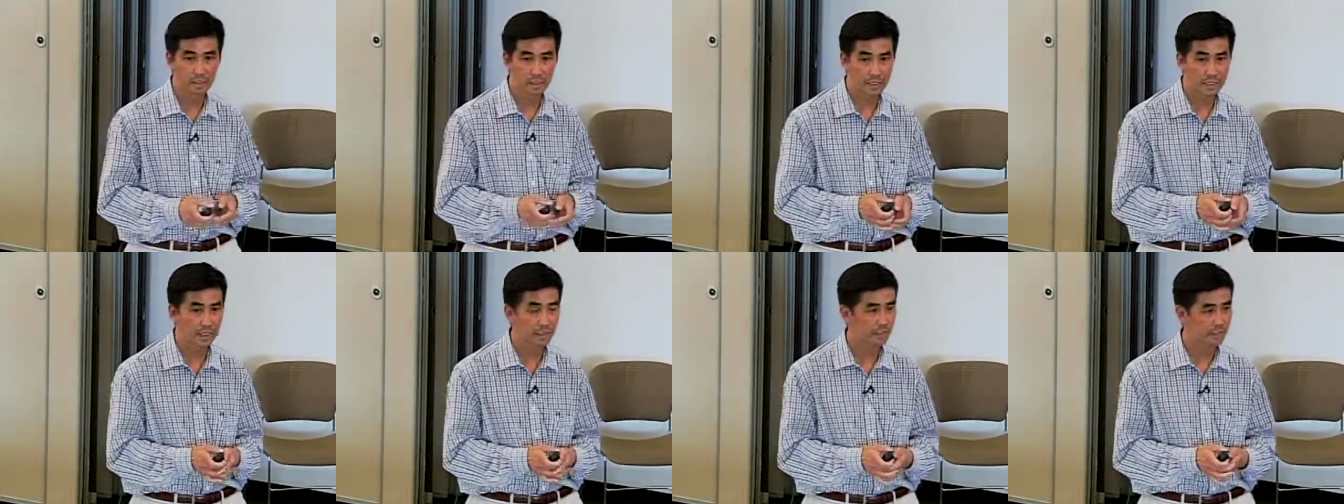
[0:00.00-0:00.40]

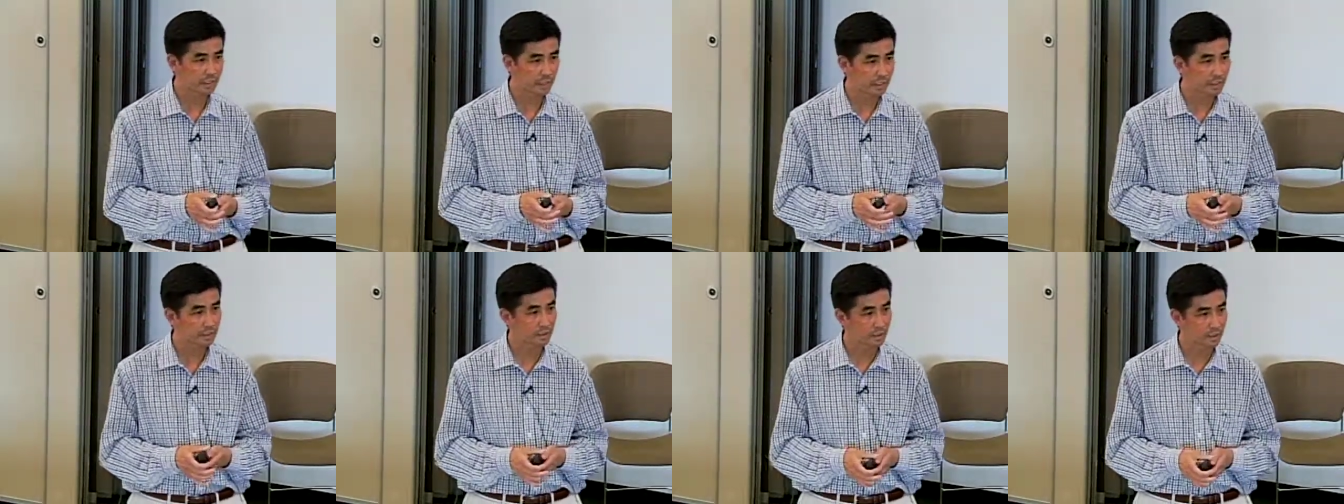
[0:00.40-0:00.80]
And
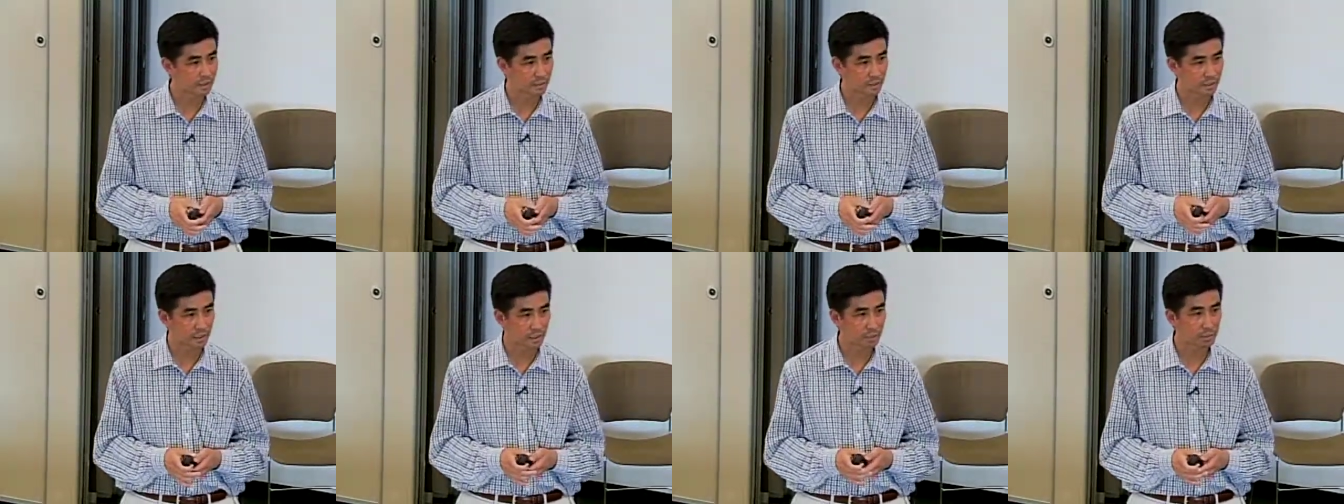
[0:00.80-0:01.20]
that
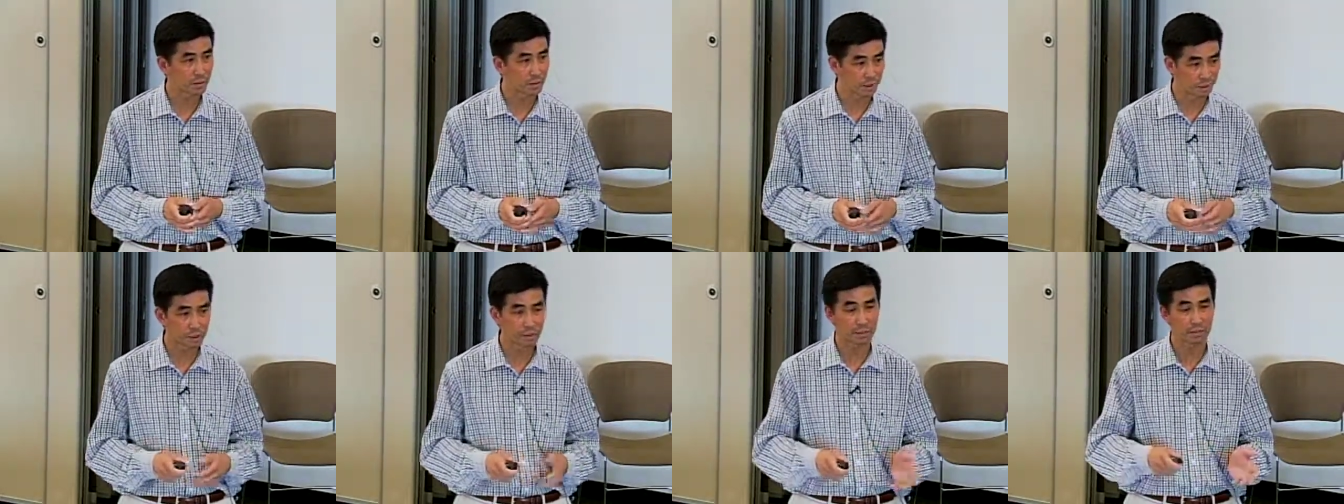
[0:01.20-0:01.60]
this uh,
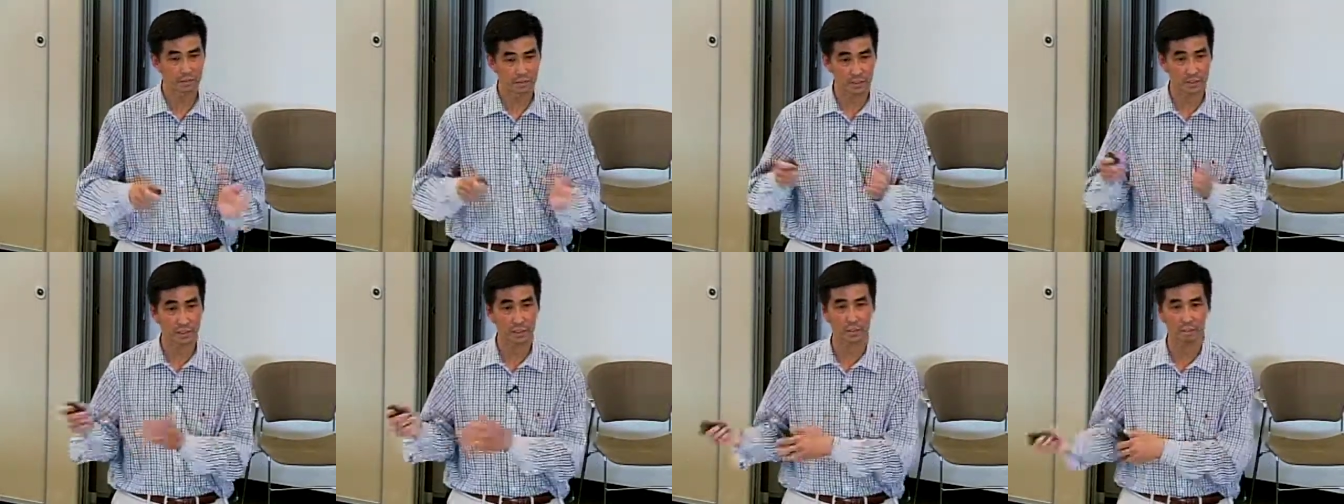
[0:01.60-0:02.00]
persisted
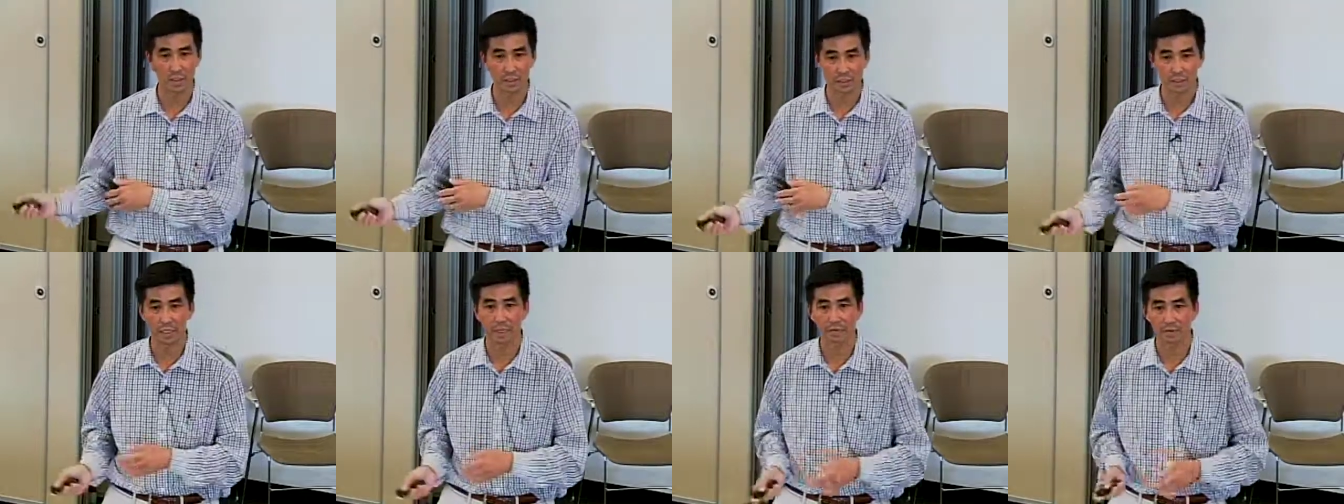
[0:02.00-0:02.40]
for six
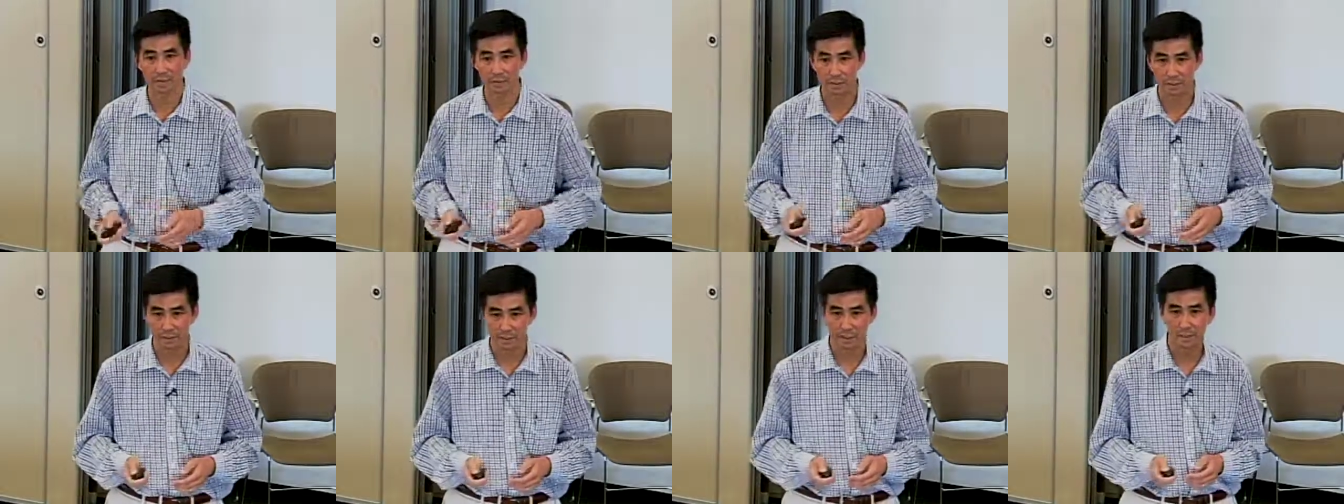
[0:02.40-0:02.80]
months
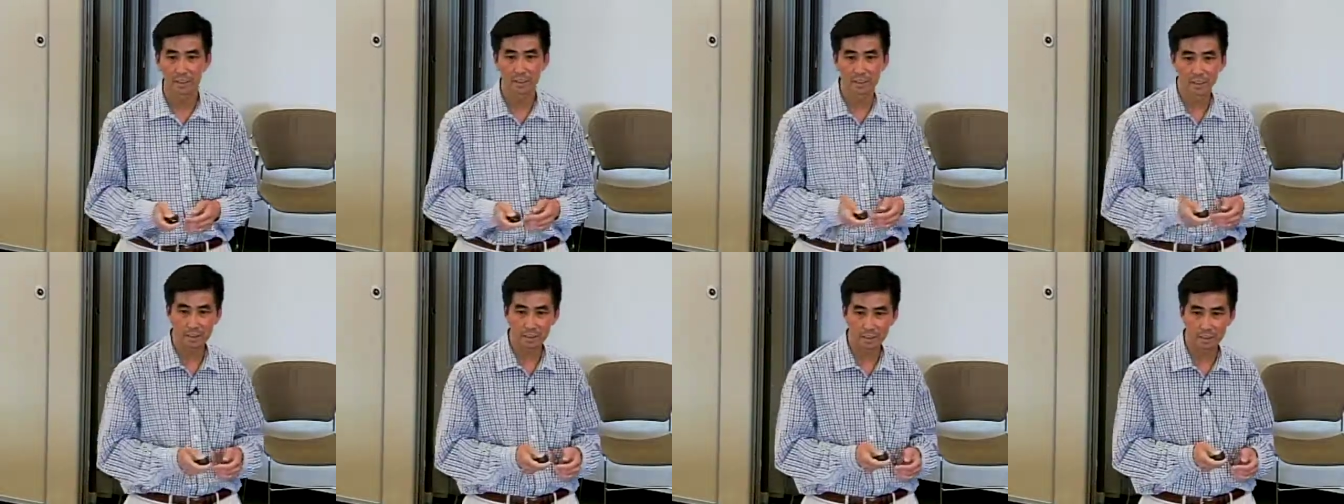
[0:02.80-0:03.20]
after,
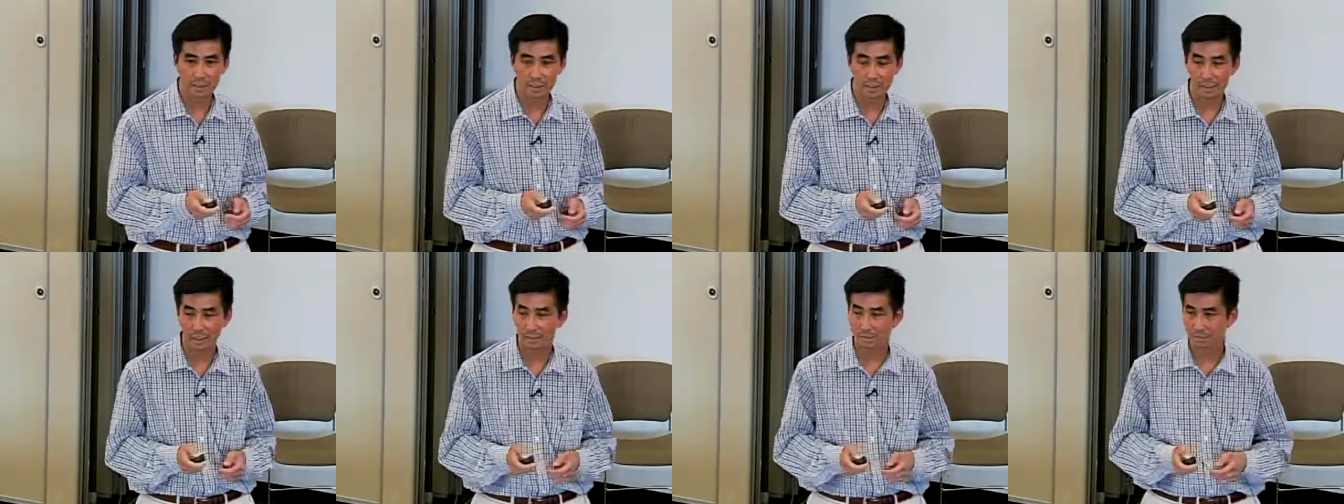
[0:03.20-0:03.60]

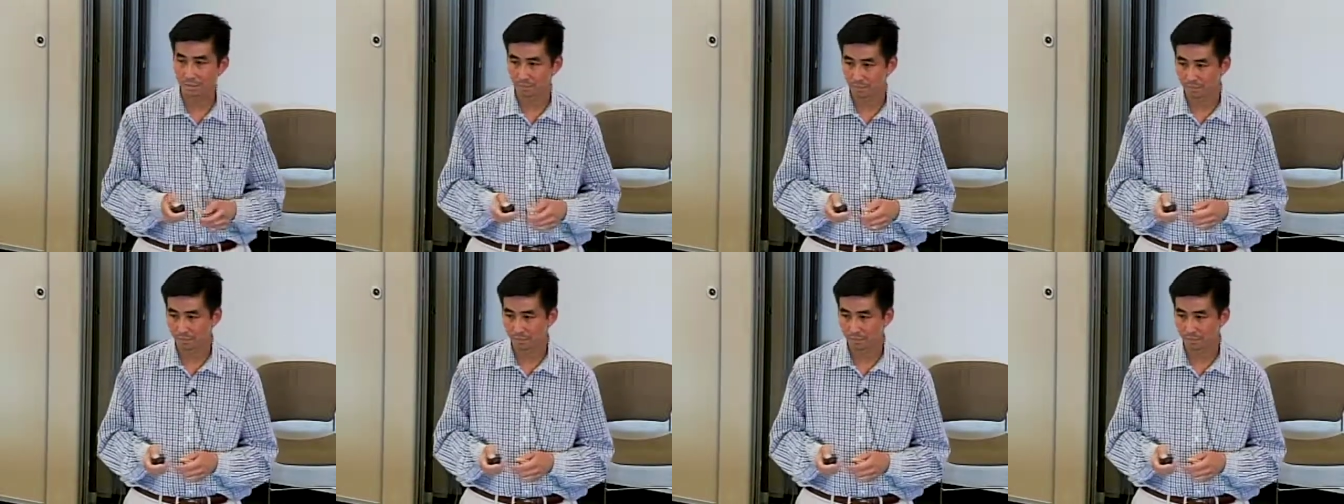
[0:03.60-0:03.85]
the, um,